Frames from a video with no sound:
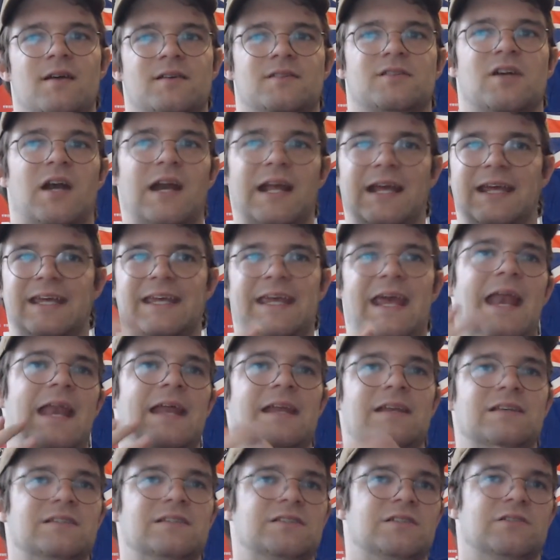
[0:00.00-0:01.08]
kind of get
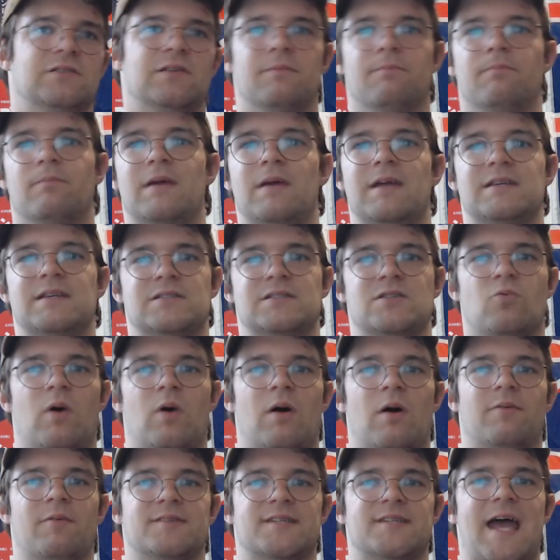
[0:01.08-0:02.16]
into
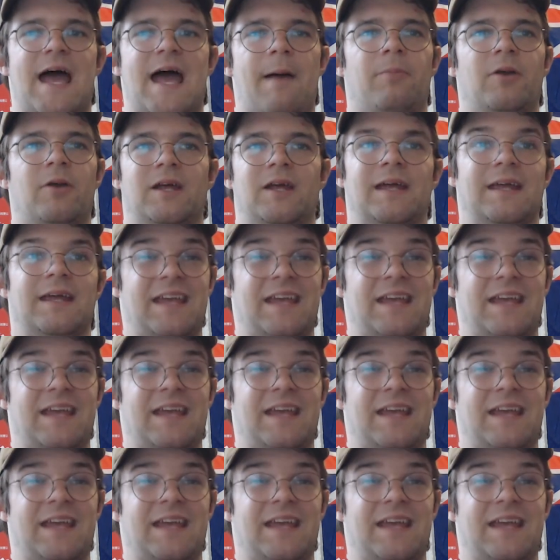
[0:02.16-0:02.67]
what was happening